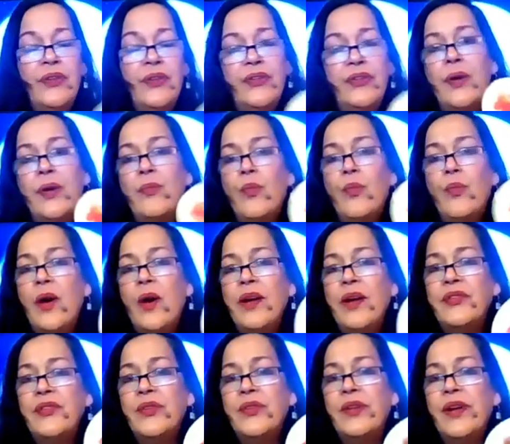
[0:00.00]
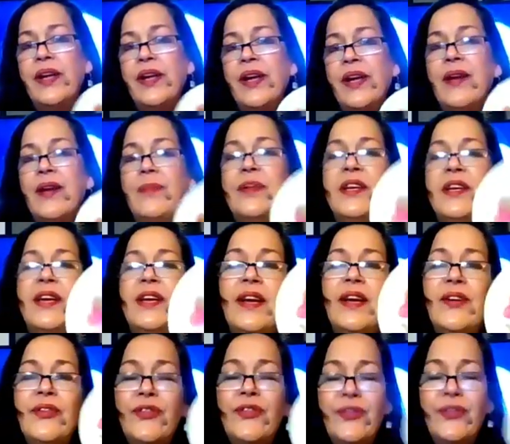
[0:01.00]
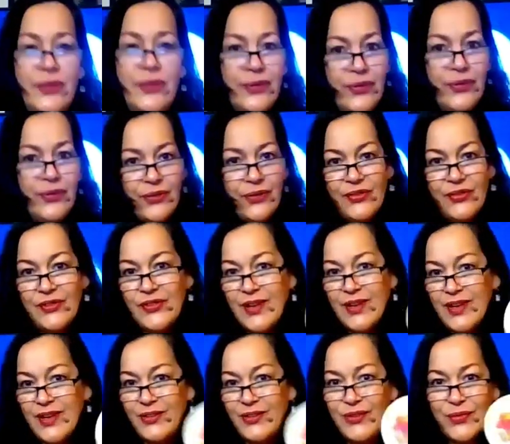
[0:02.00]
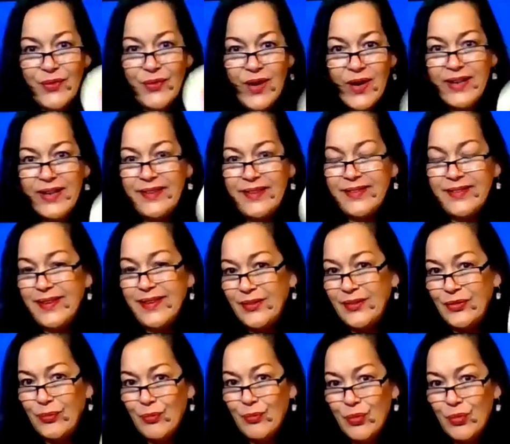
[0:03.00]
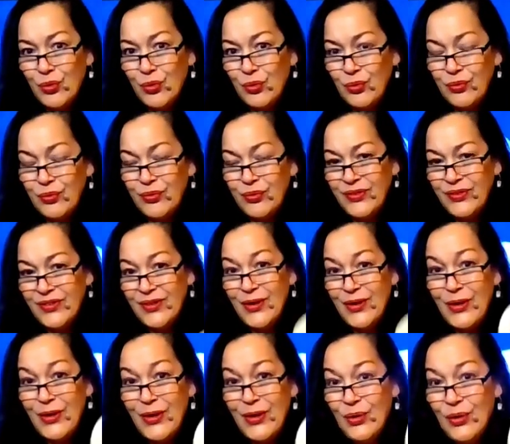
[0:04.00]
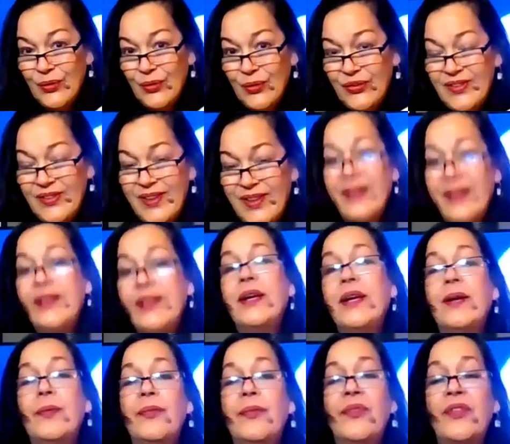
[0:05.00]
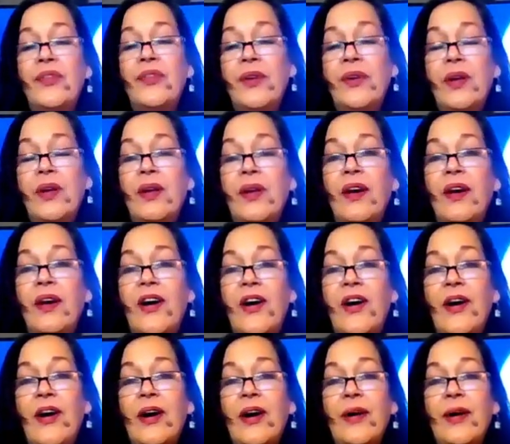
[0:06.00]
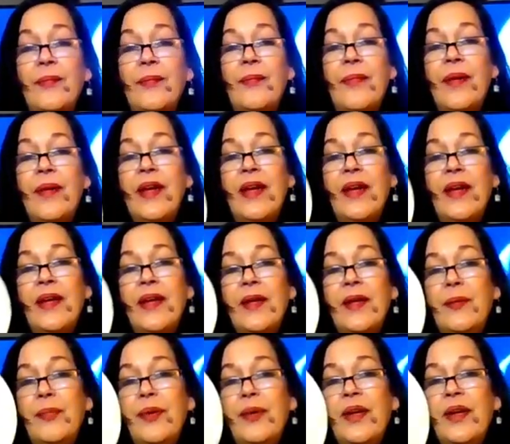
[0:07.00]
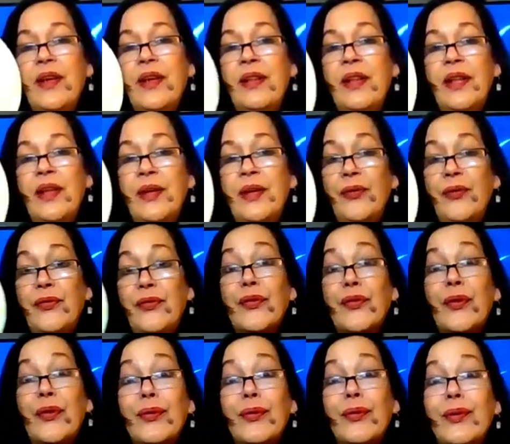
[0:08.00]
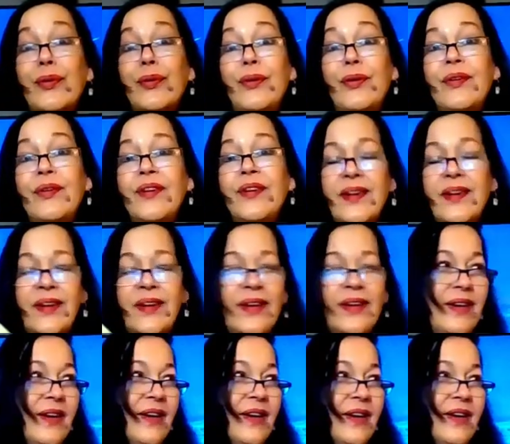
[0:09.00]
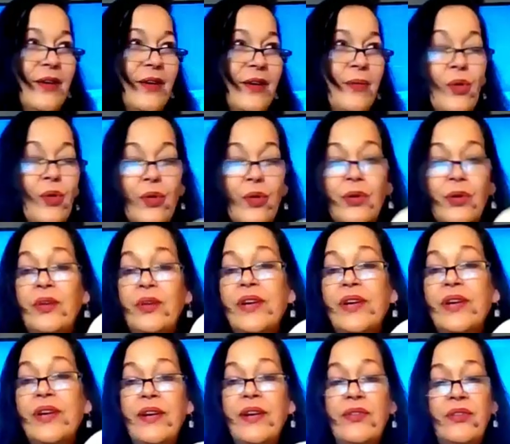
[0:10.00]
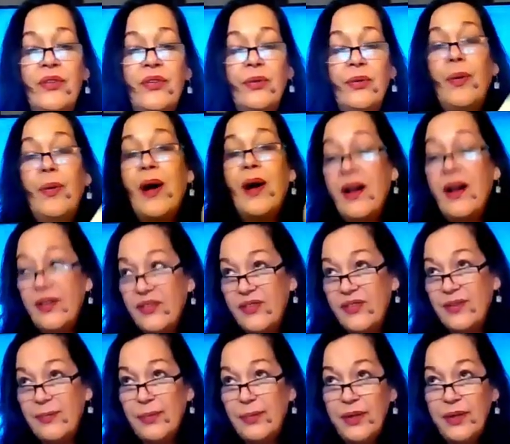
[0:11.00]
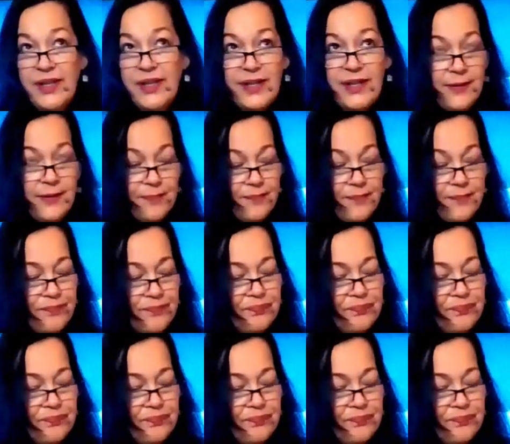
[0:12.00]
so I'm wondering how many Cancers, suns, risings, moons, or stelliums are maybe a little fertile or looking to possibly